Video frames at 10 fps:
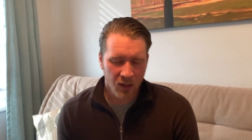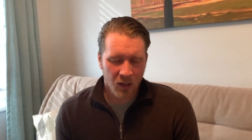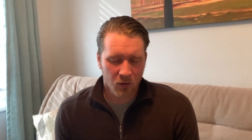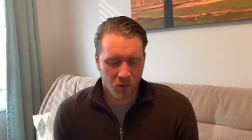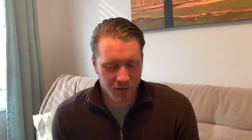
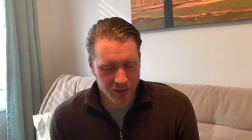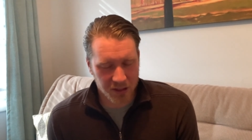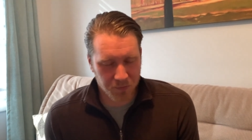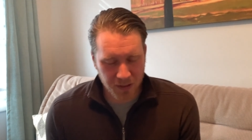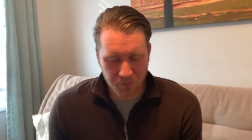Lord, as
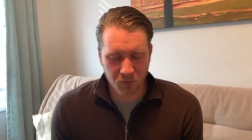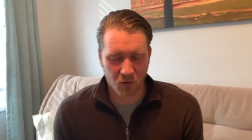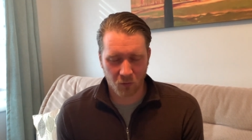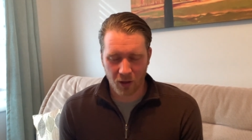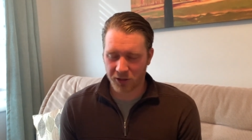these people who
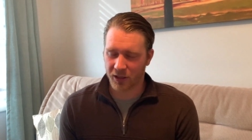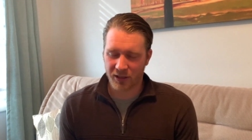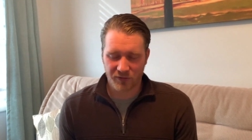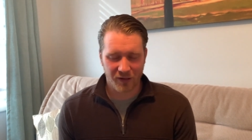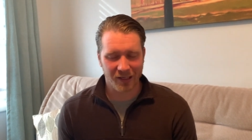are watching
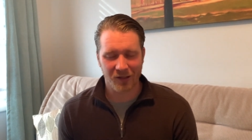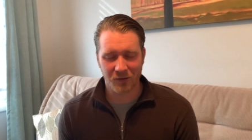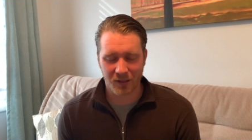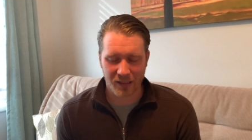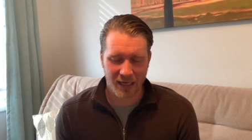this video
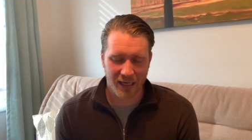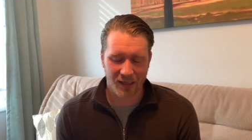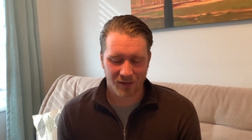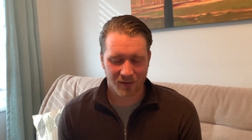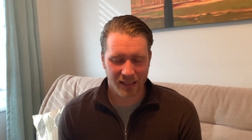
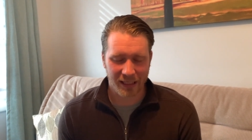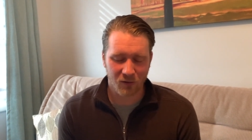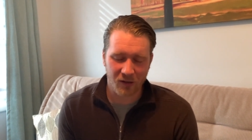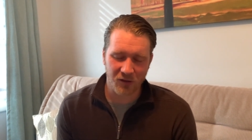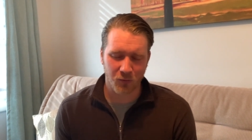today
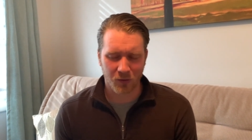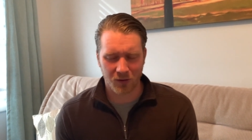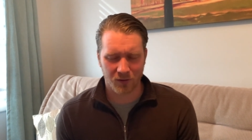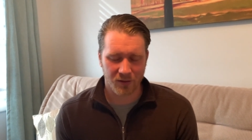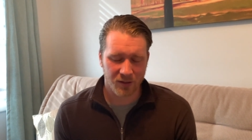hear these
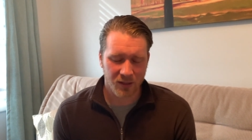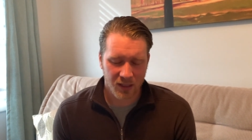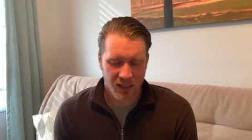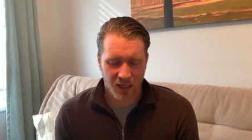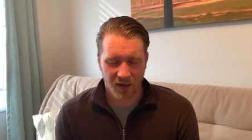words
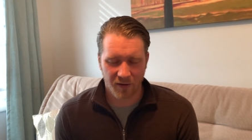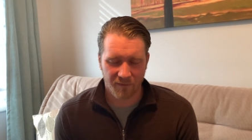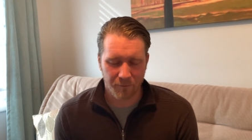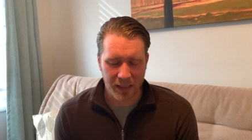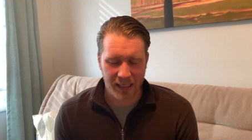
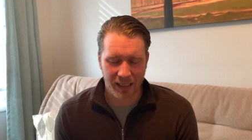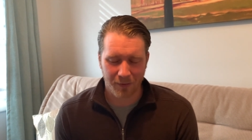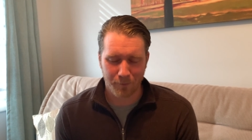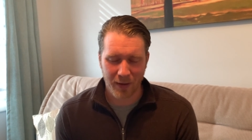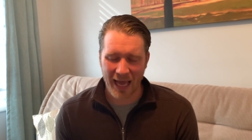of being
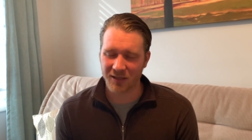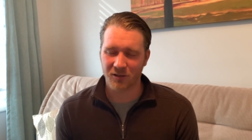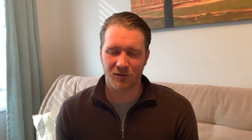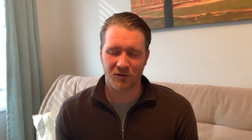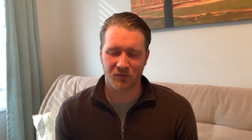
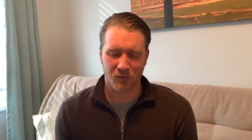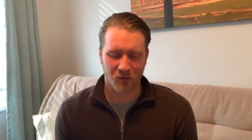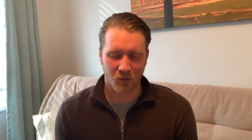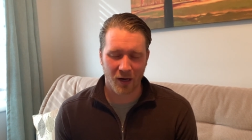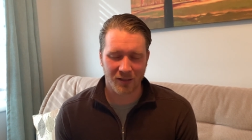ambassadors for
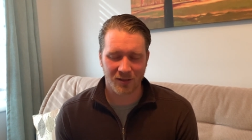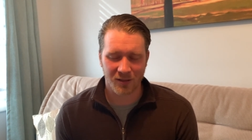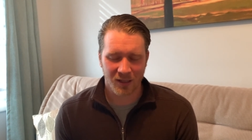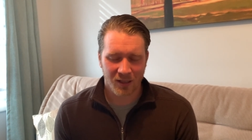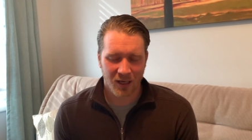Christ,
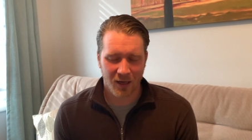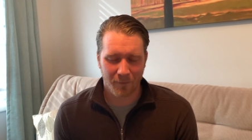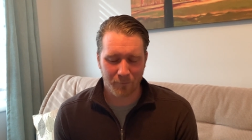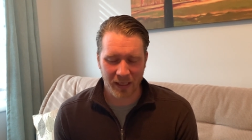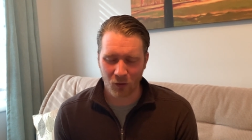uh,
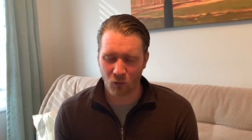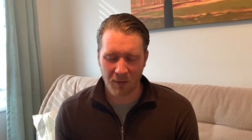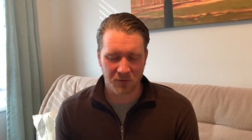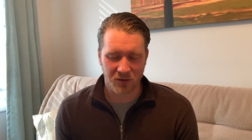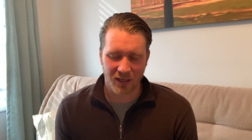being
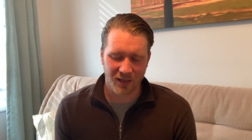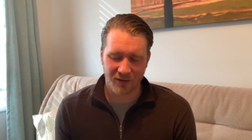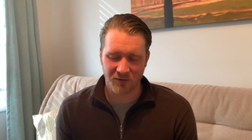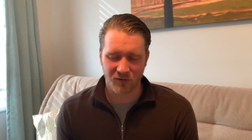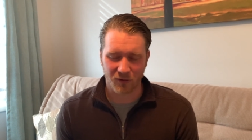
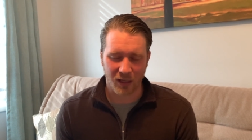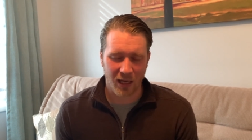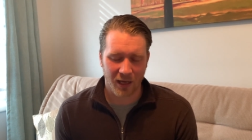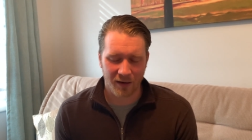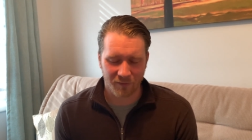representatives for
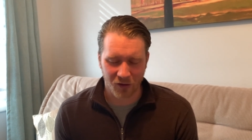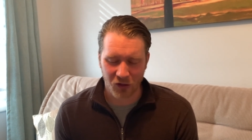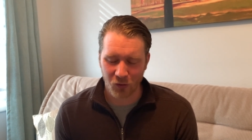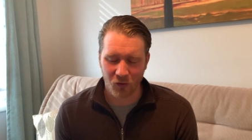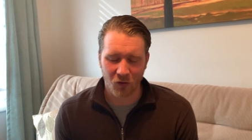God, for
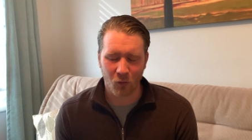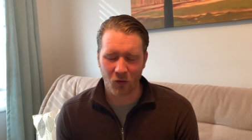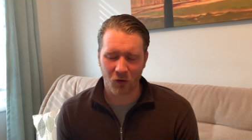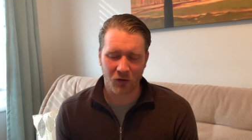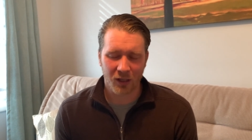you in the world,